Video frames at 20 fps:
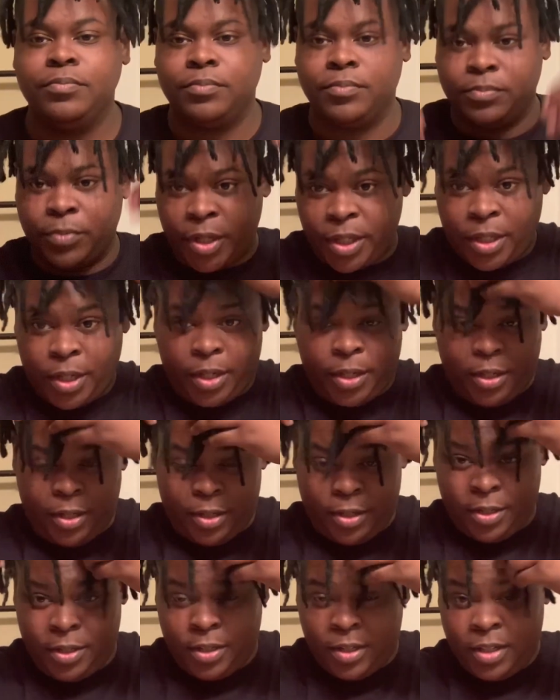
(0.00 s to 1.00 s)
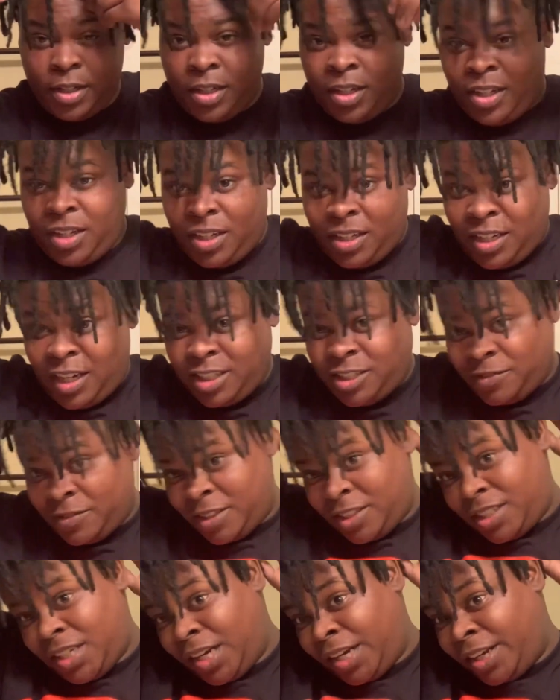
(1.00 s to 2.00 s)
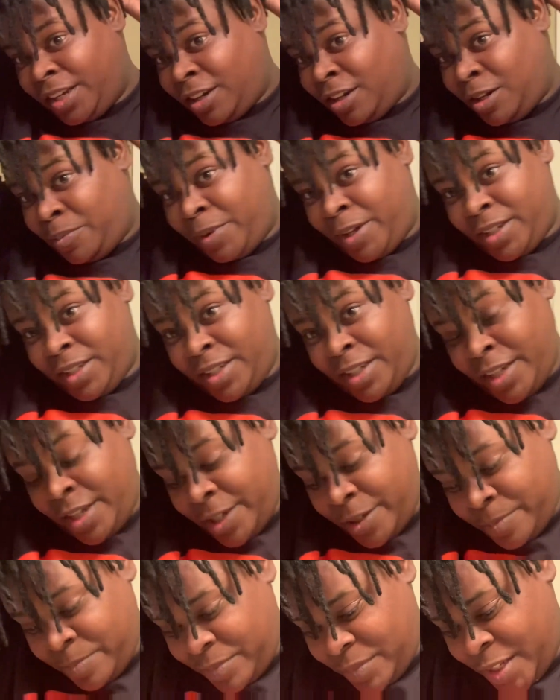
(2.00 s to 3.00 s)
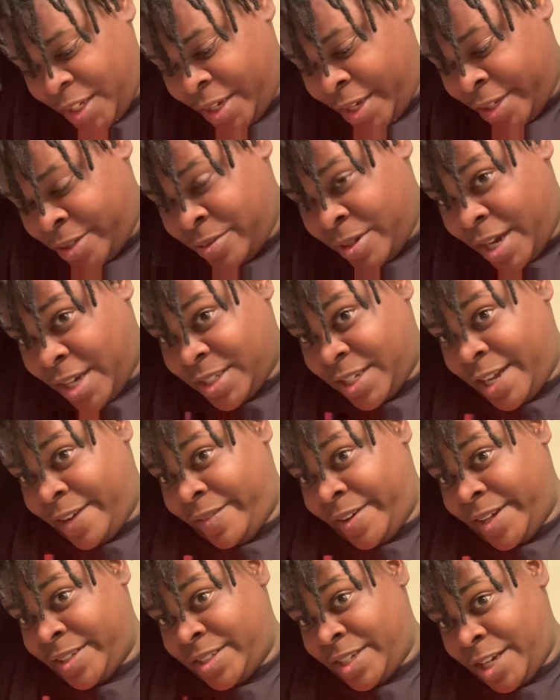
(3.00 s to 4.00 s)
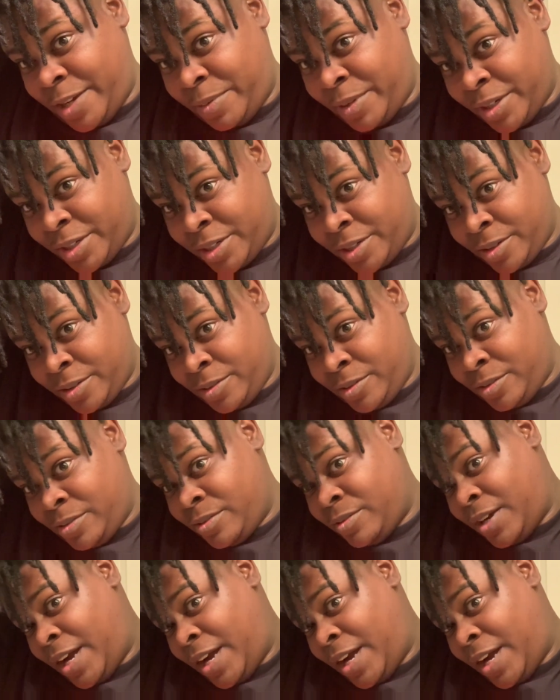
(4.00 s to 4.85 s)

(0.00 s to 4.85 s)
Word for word: But yeah, y'all, I just want to talk to y'all about that in case you guys are having that same issue.